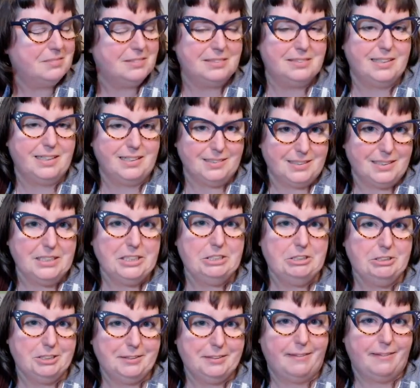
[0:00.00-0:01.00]
that's a
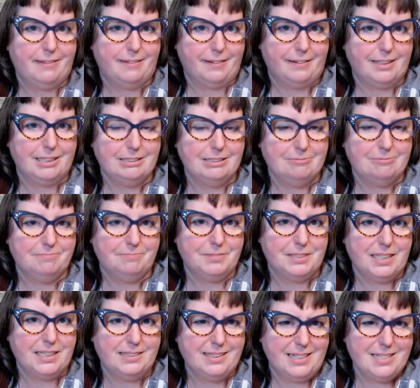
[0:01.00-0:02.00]
good thing.
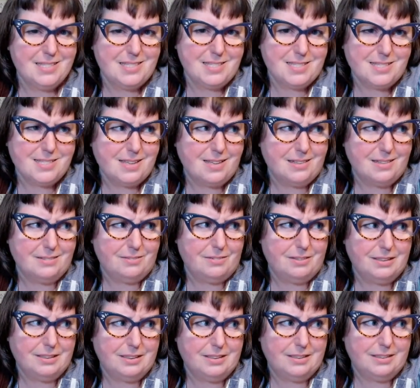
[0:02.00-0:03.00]
And that's
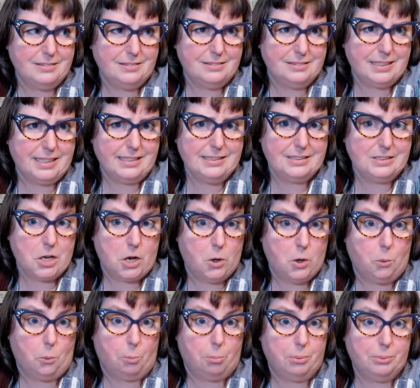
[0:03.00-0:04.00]

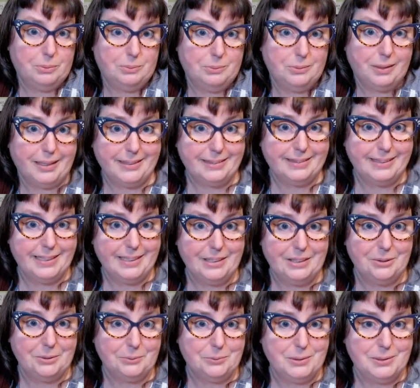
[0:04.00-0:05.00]
hope right
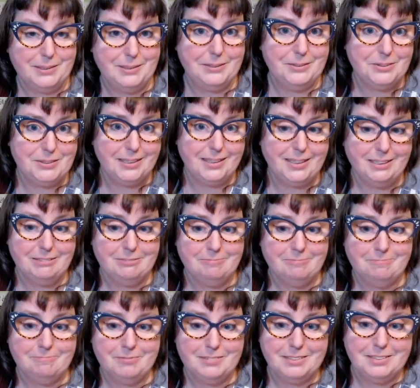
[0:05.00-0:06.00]
there, wouldn't you say?
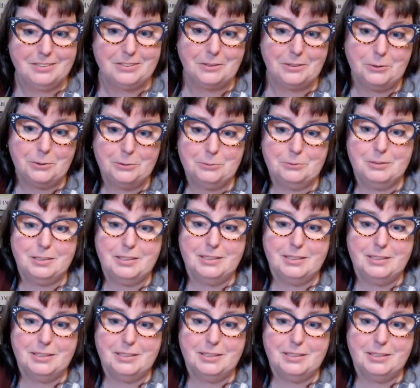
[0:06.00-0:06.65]
So